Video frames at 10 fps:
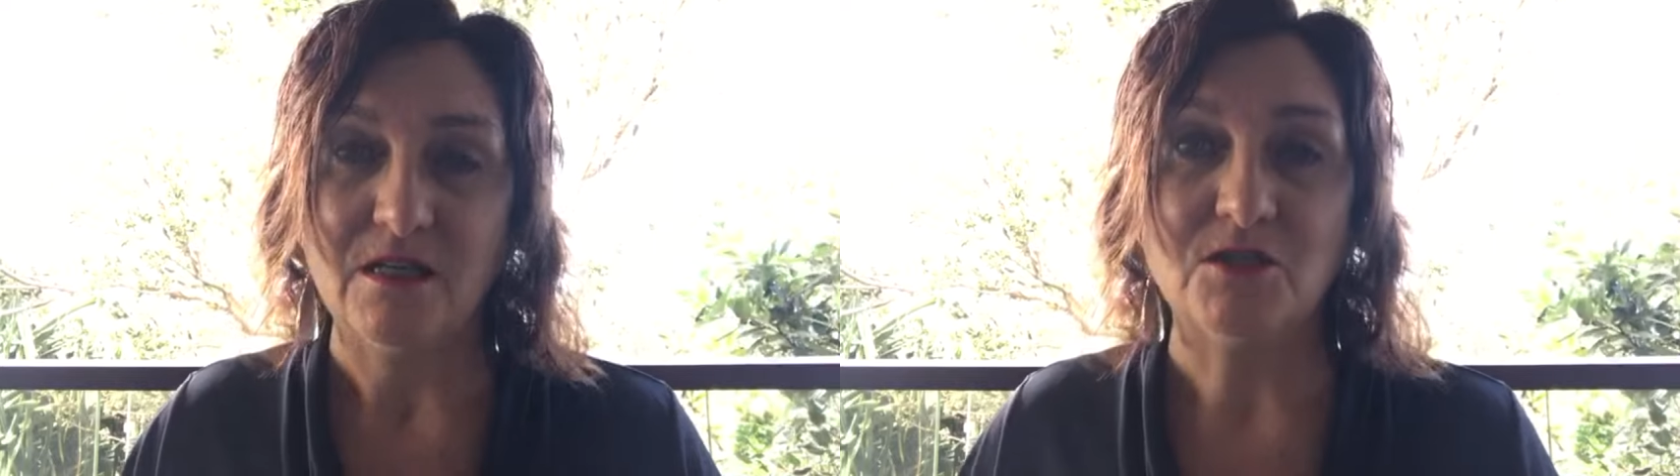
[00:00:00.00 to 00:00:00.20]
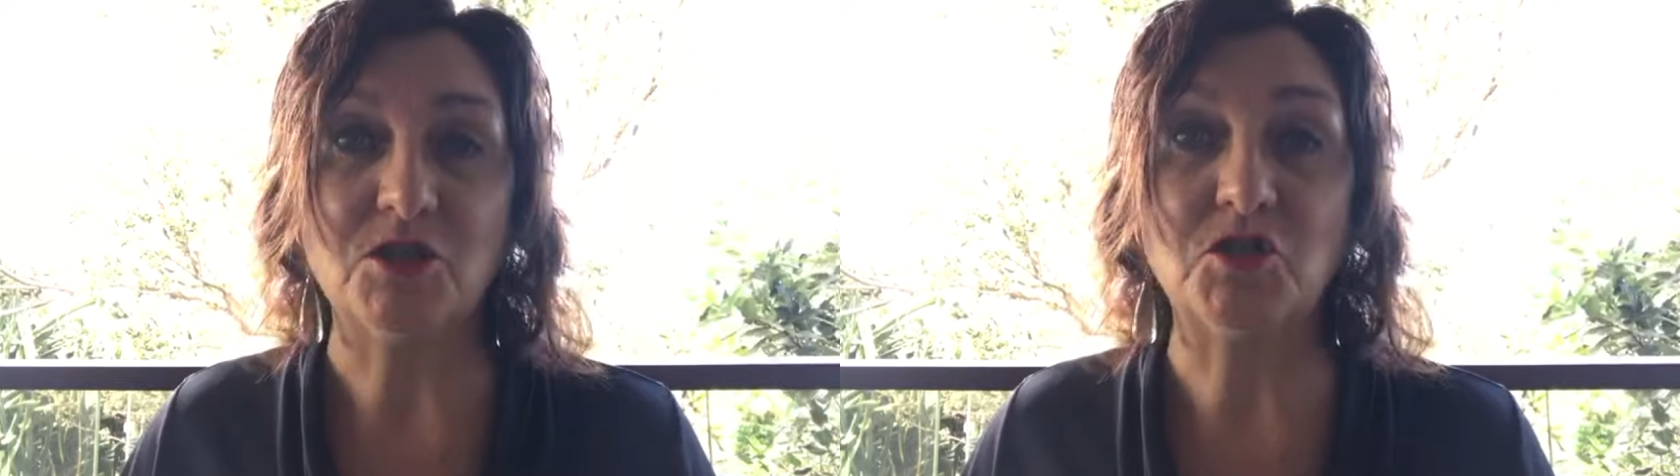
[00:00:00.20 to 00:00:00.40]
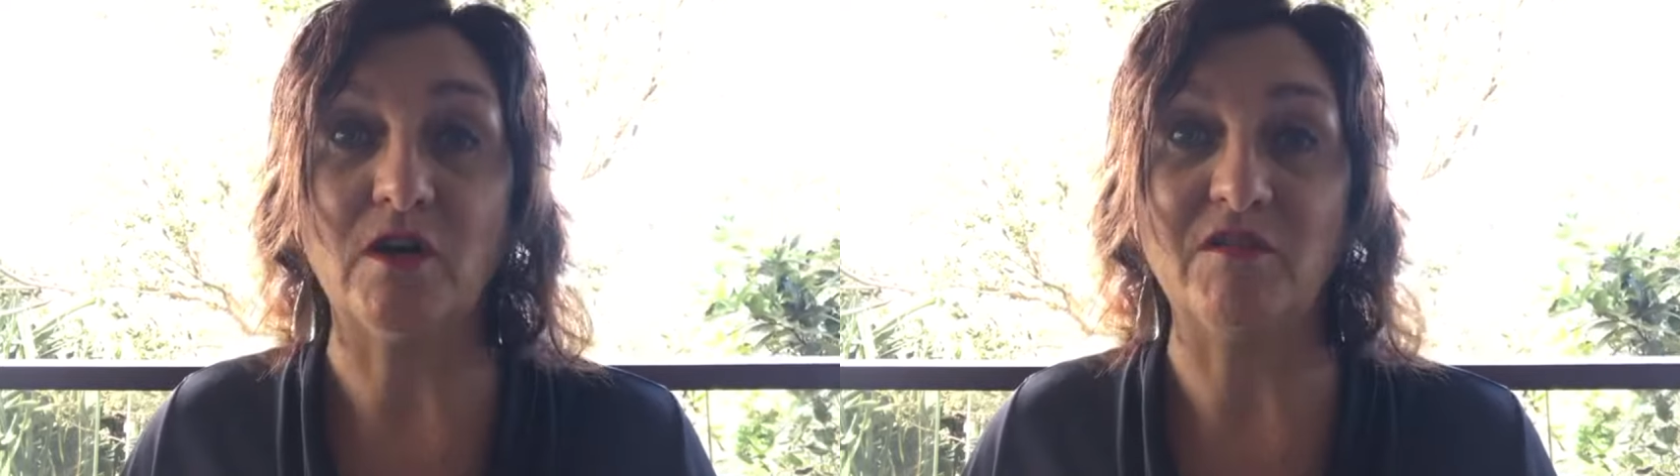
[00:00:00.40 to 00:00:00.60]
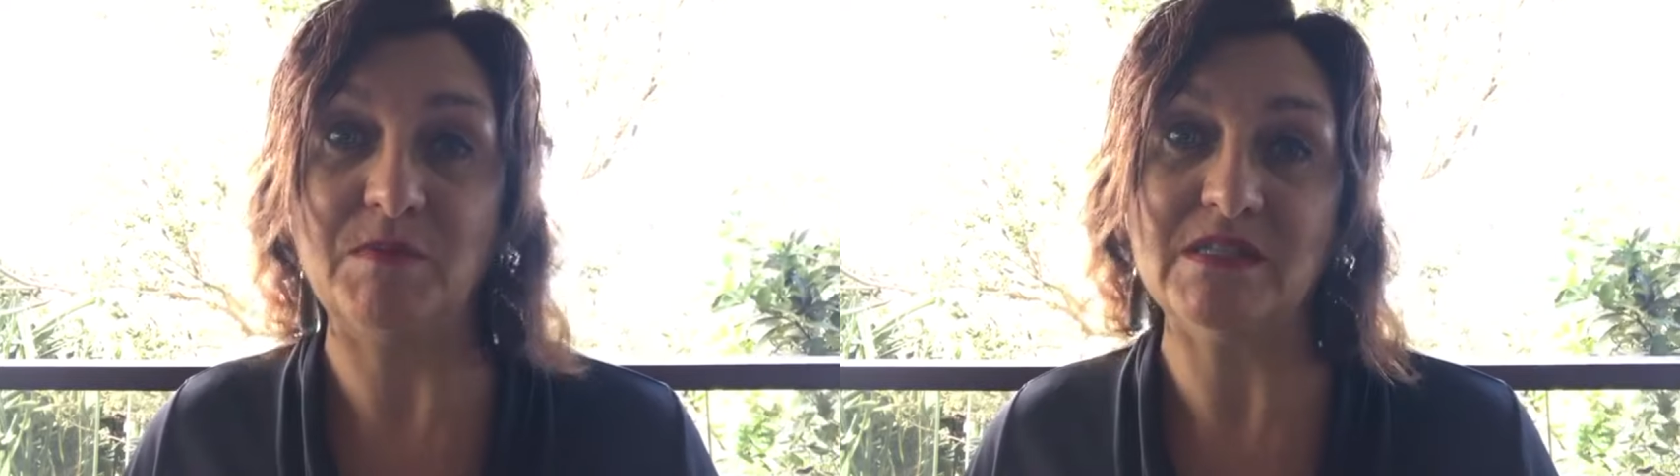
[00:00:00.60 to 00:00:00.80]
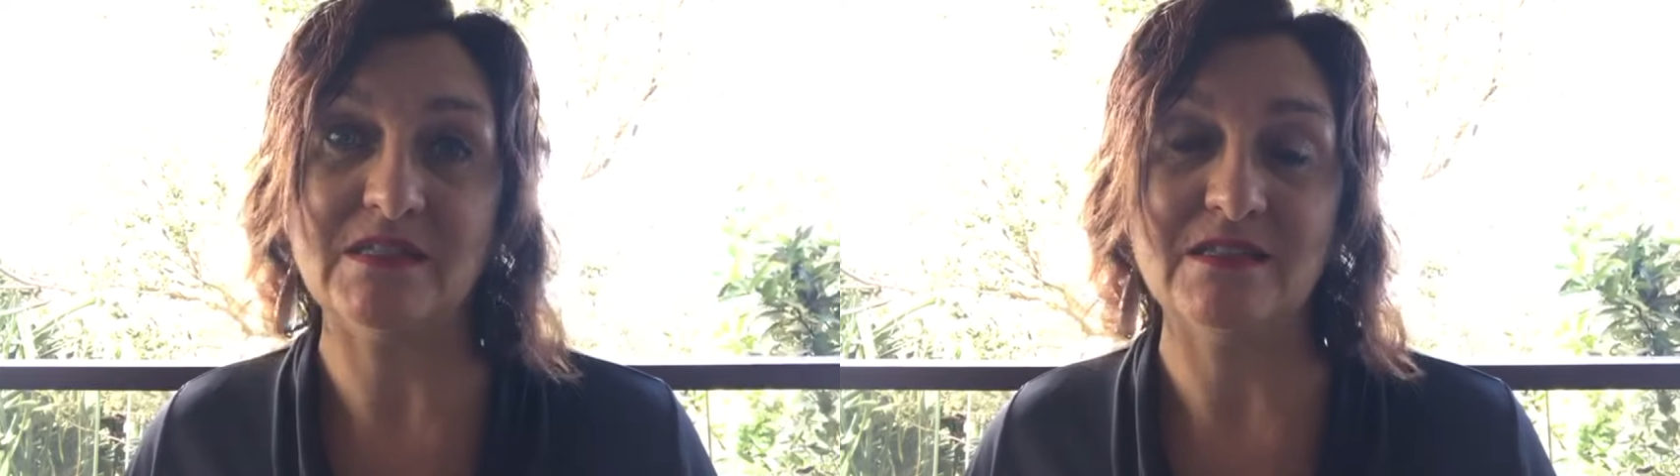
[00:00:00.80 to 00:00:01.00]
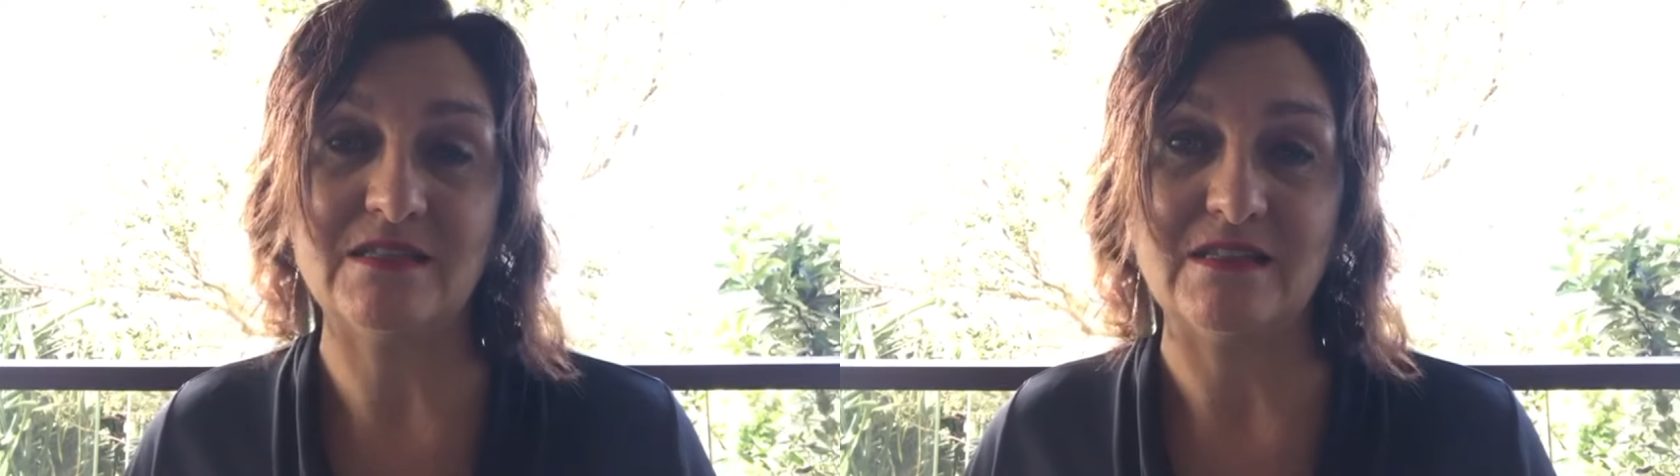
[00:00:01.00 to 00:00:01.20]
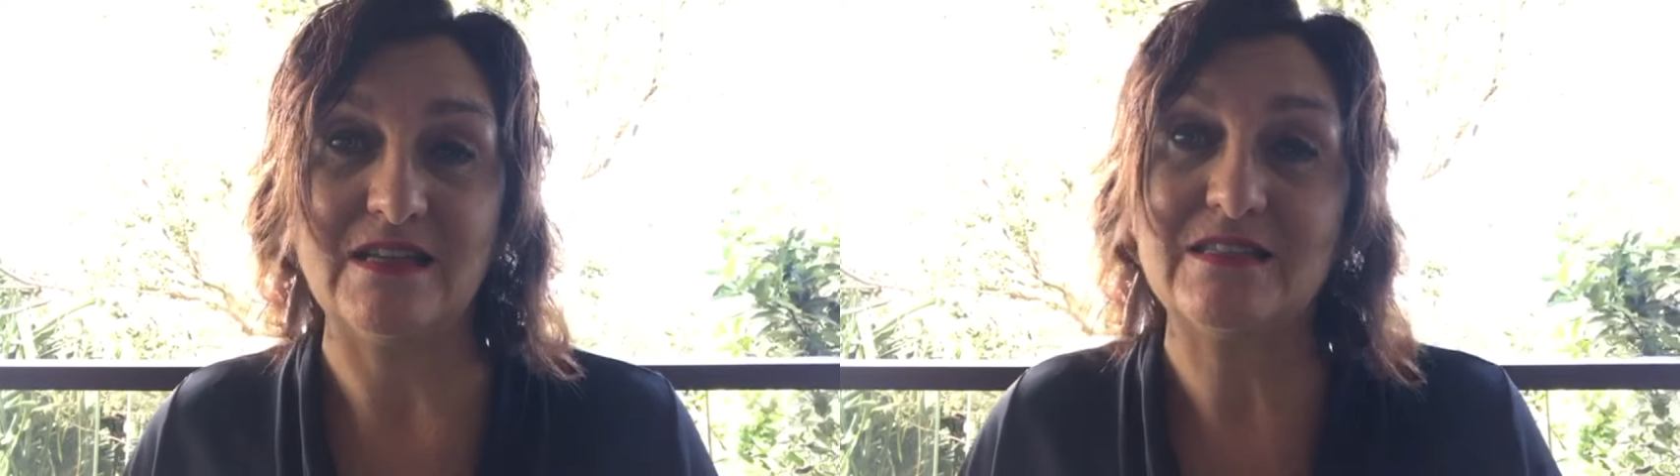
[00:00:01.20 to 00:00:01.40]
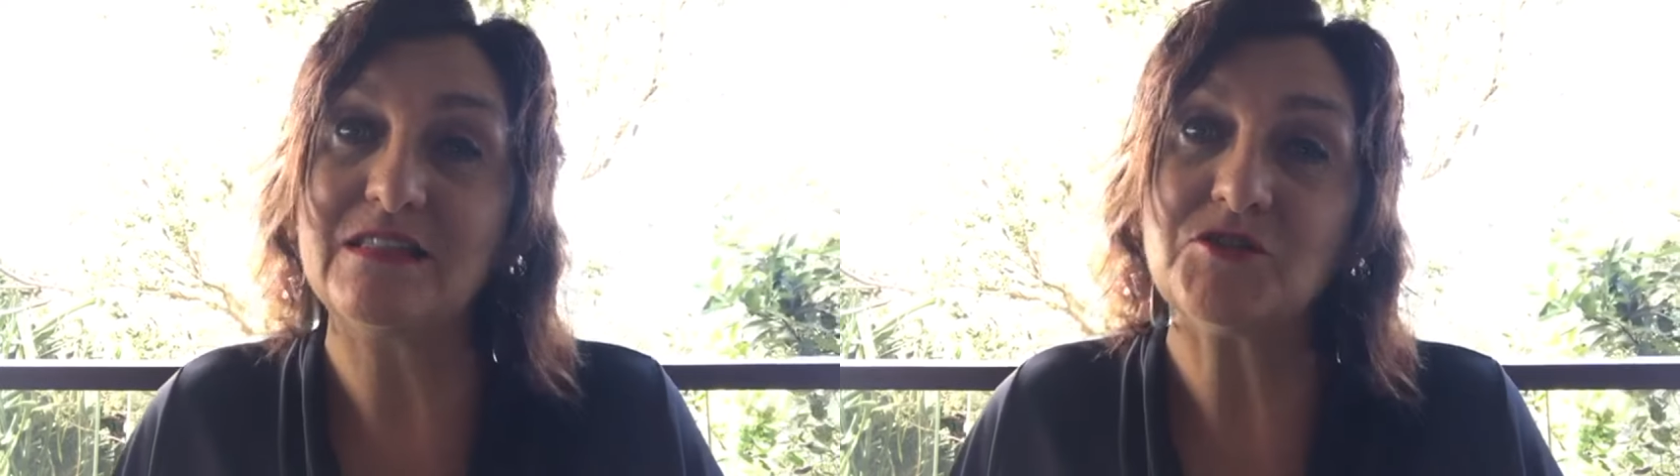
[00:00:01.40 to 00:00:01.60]
So joy of business
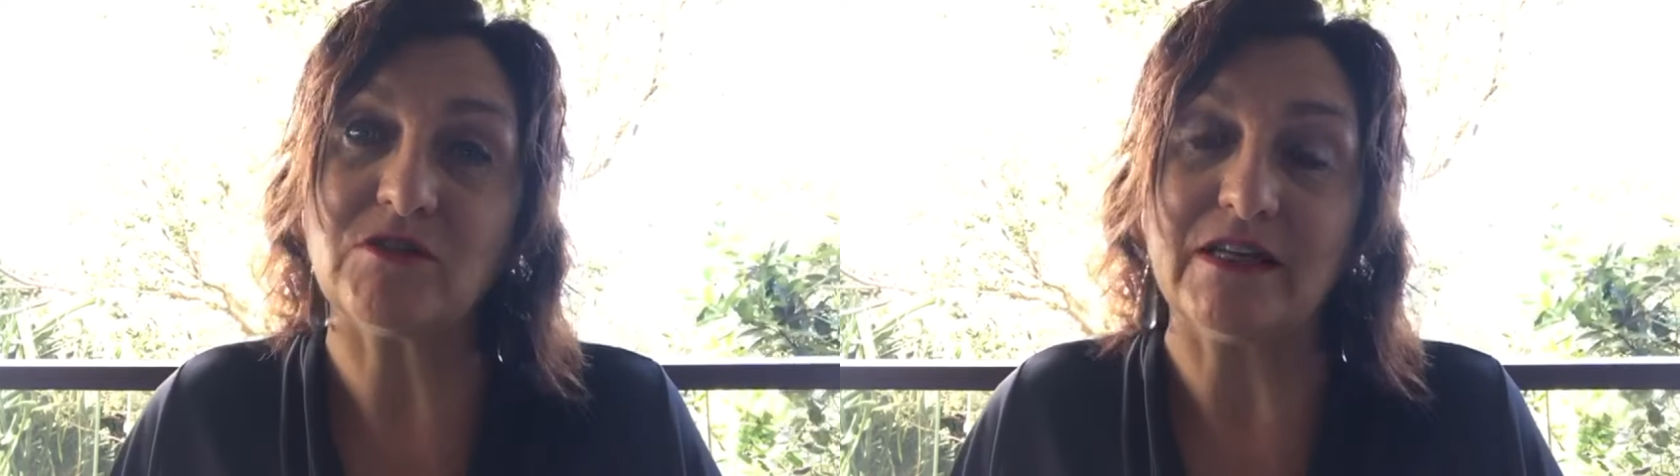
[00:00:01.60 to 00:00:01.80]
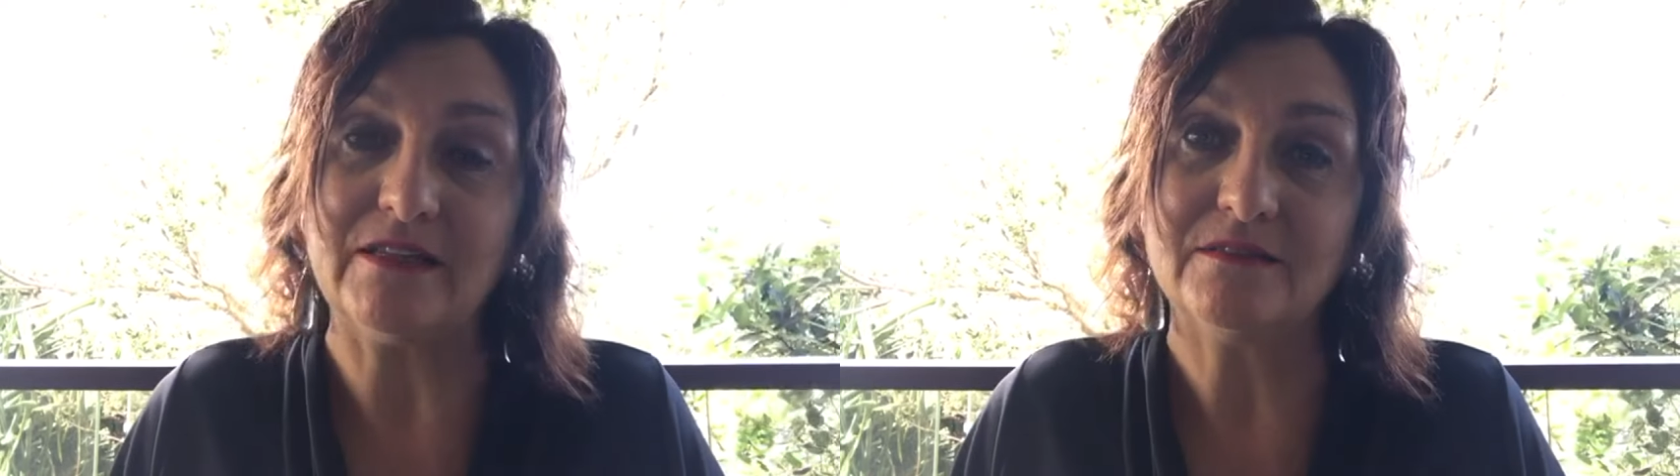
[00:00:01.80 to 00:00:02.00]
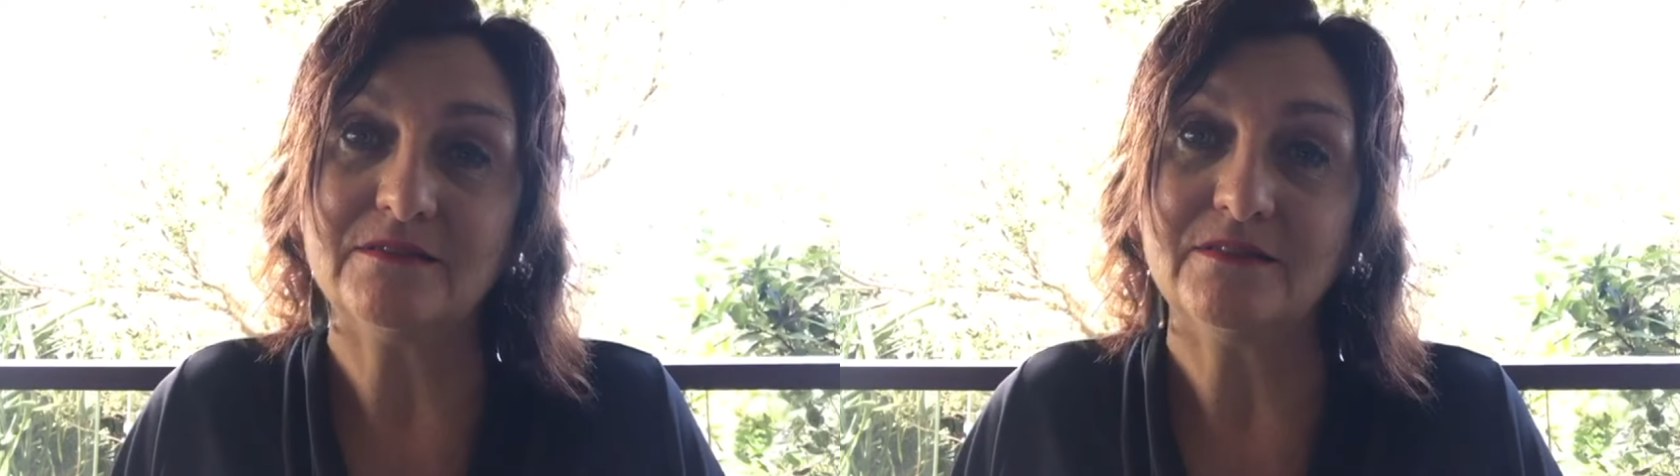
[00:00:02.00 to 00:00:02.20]
is literally